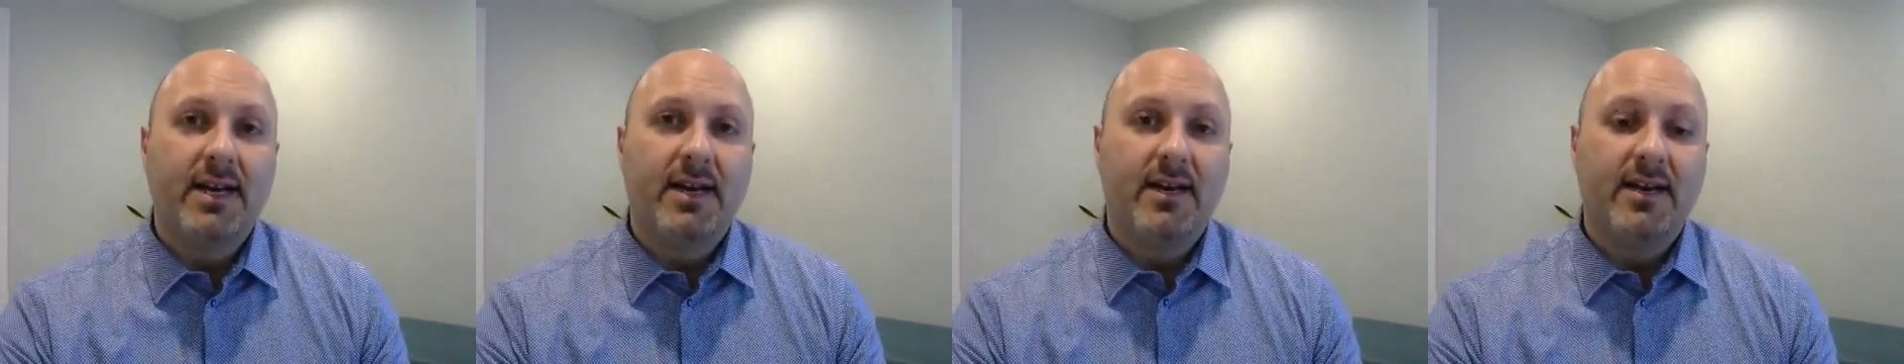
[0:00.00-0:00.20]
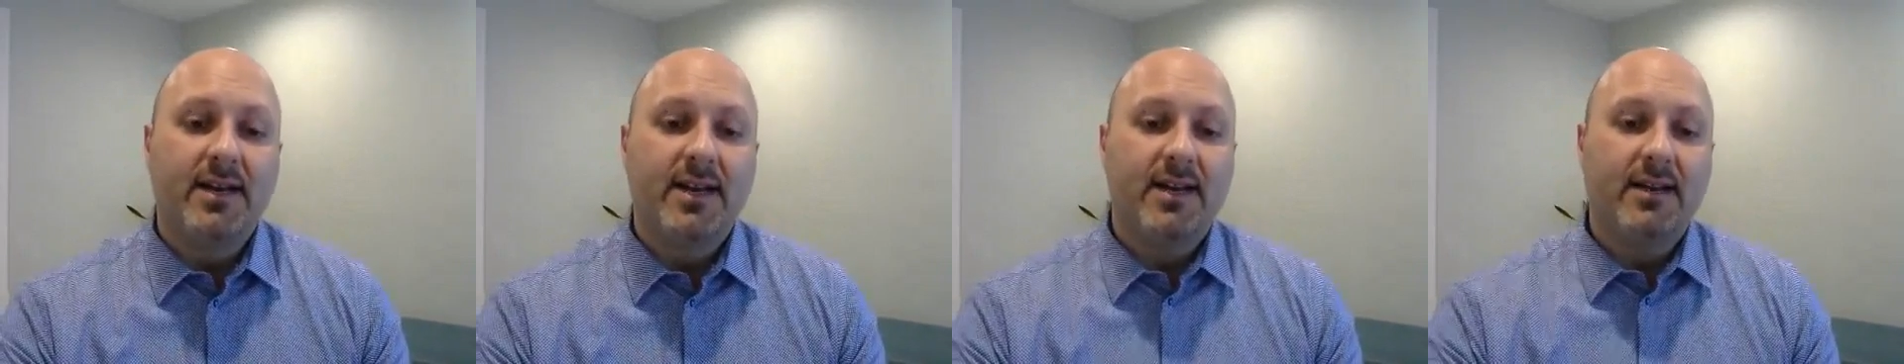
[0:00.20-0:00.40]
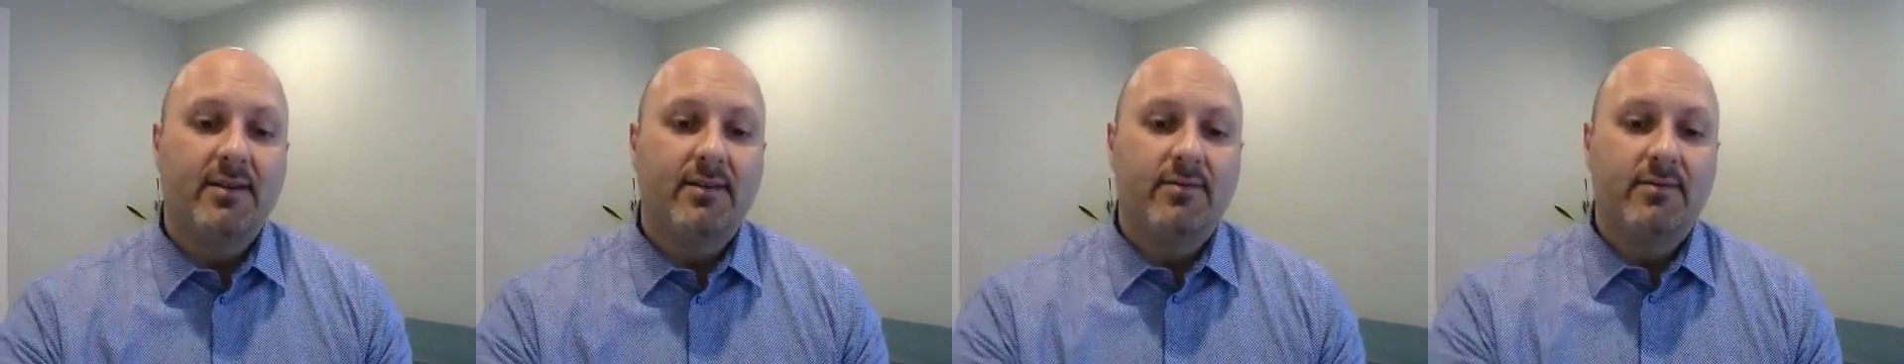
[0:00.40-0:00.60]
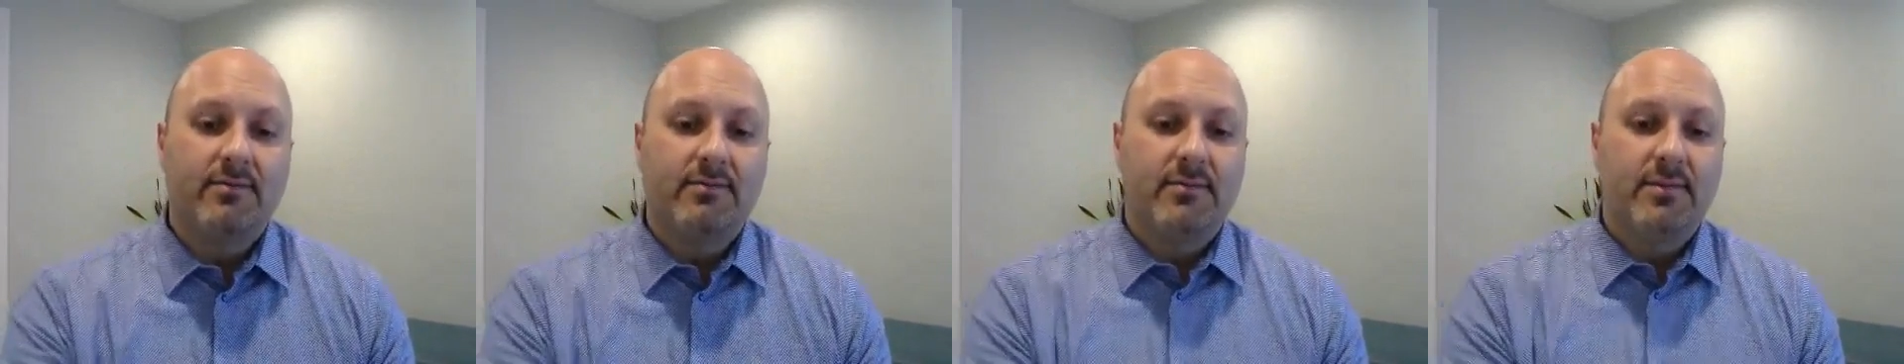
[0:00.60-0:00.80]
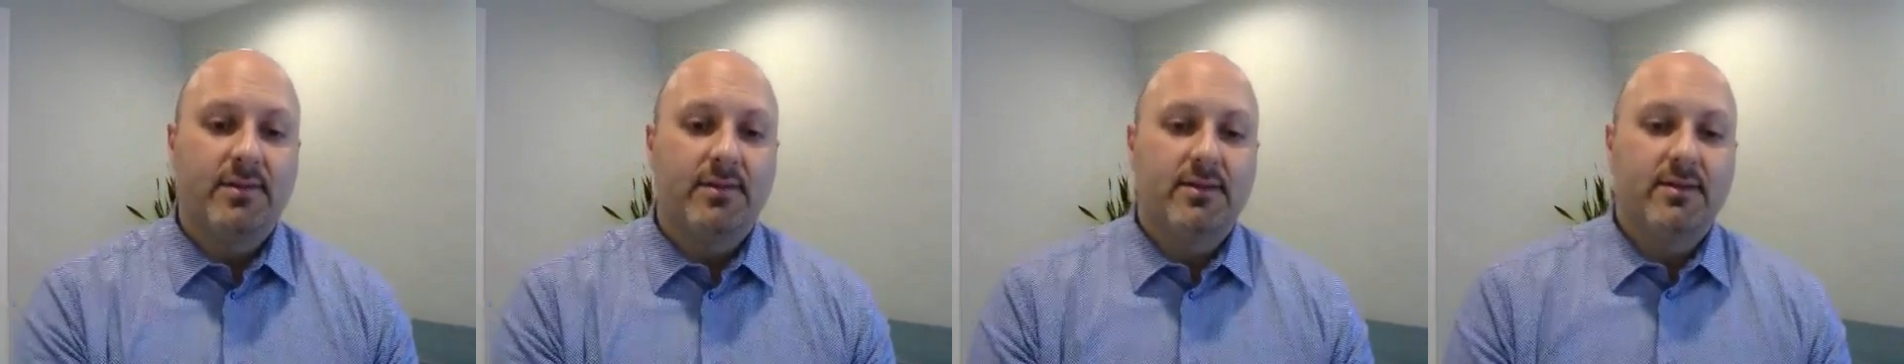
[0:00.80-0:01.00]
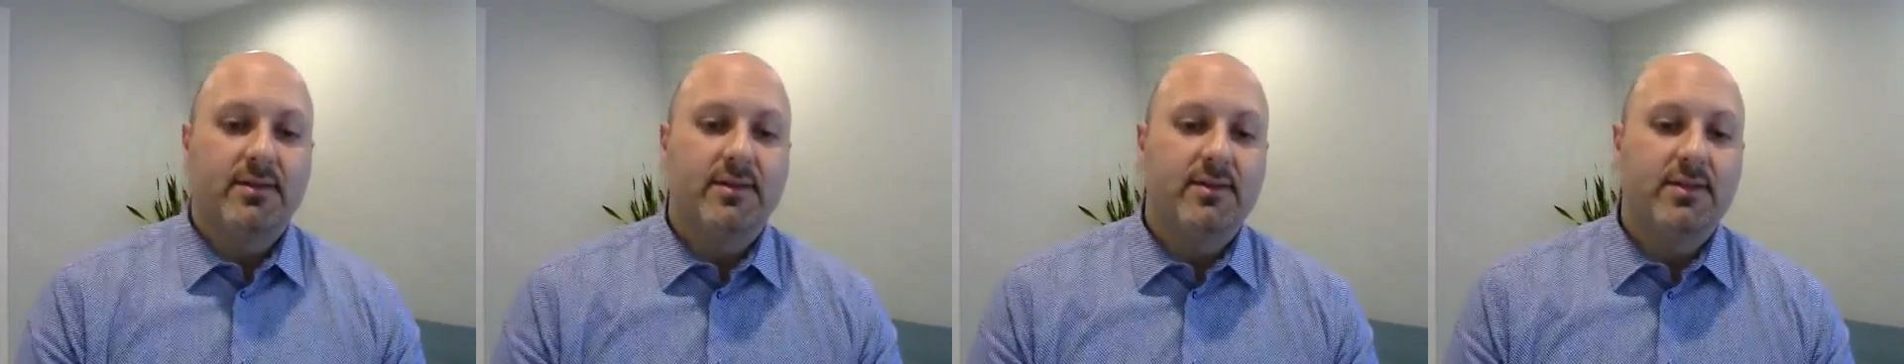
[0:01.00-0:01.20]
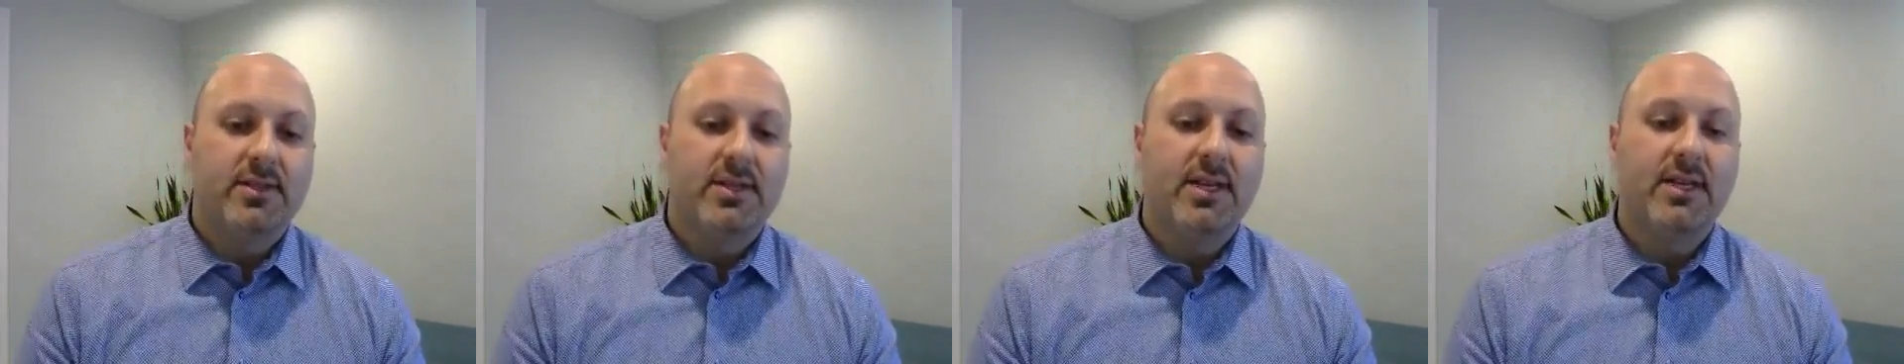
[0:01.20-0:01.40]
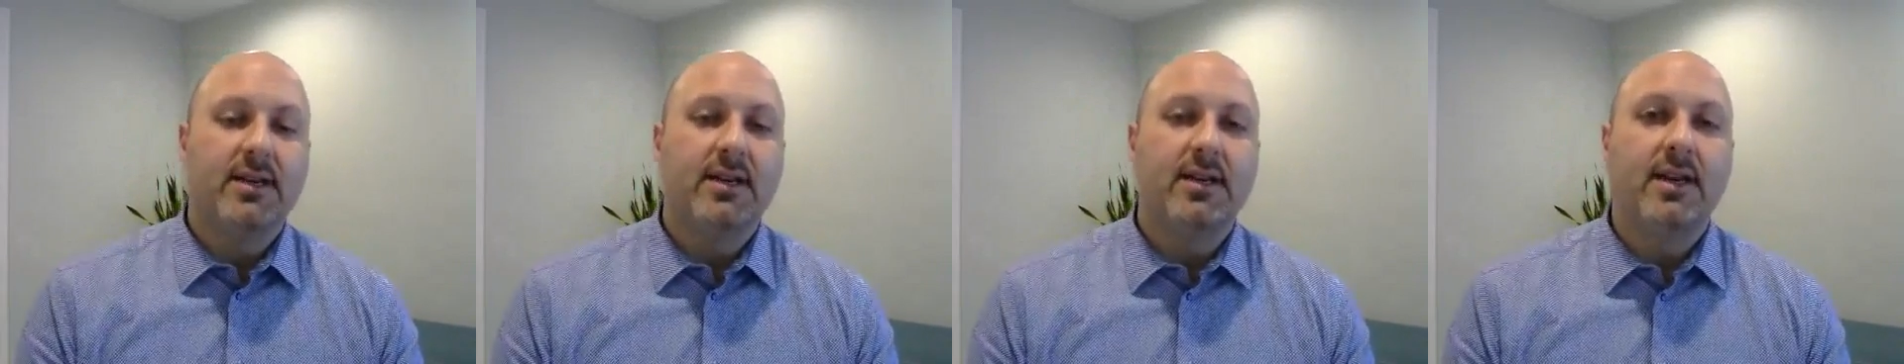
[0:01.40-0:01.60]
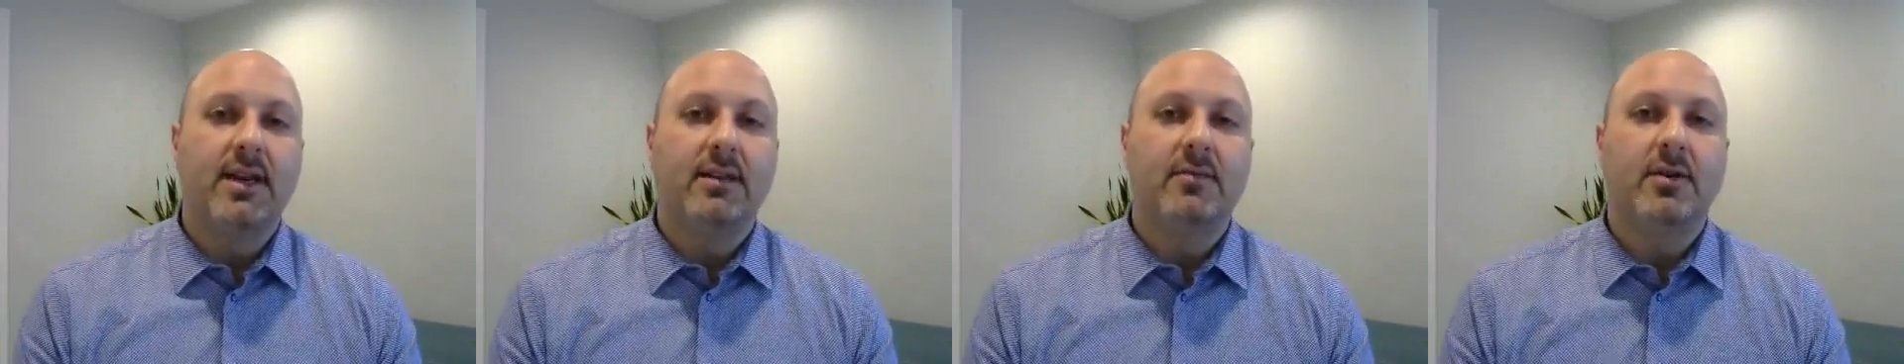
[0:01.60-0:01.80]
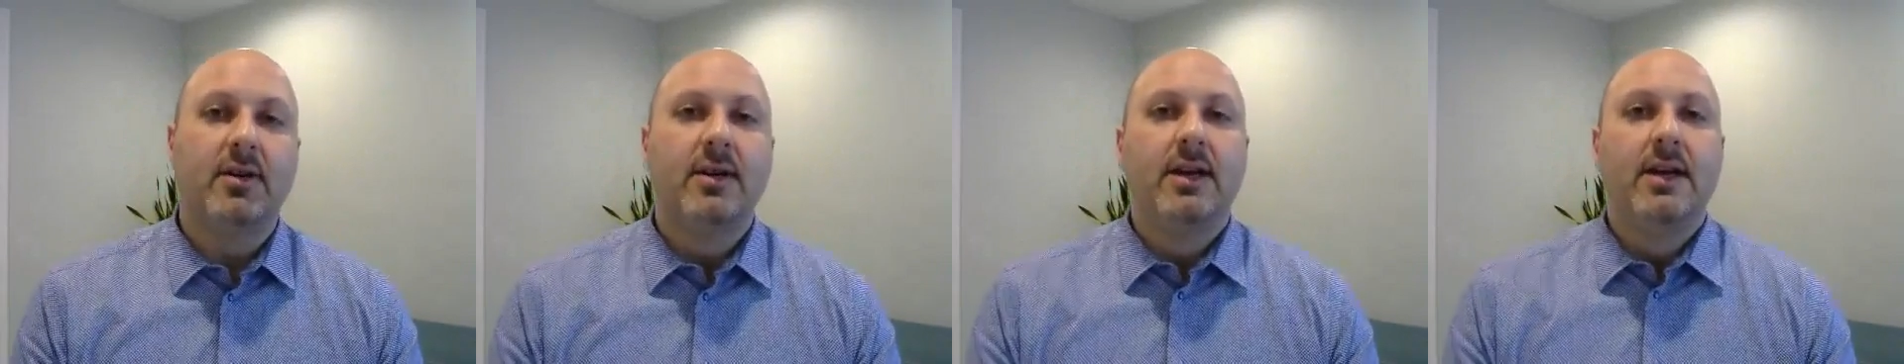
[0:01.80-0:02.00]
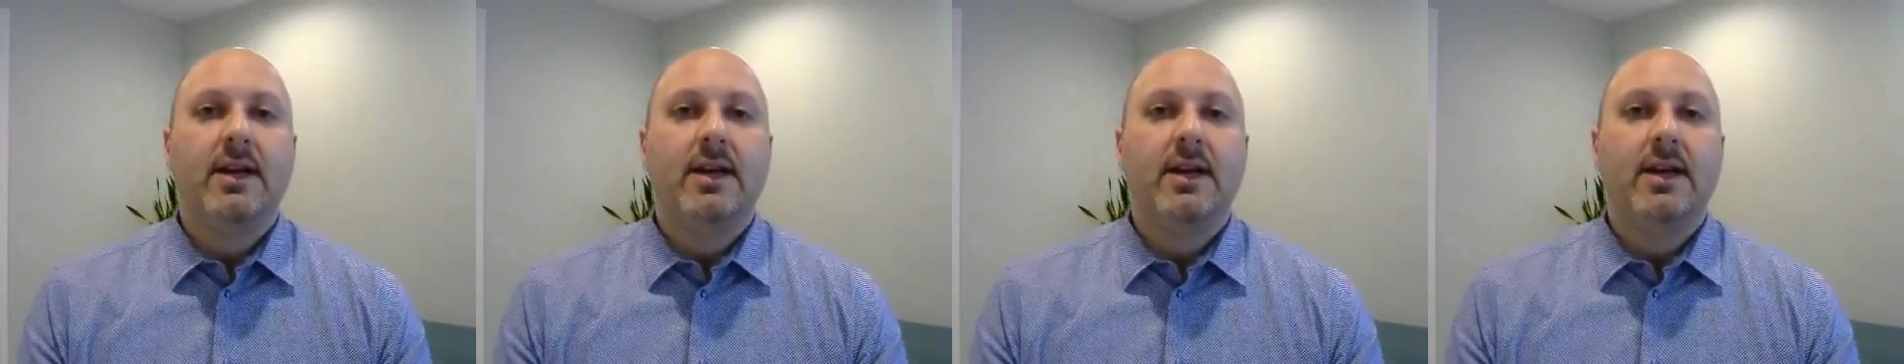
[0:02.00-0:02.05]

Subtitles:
again, a little shaky camera,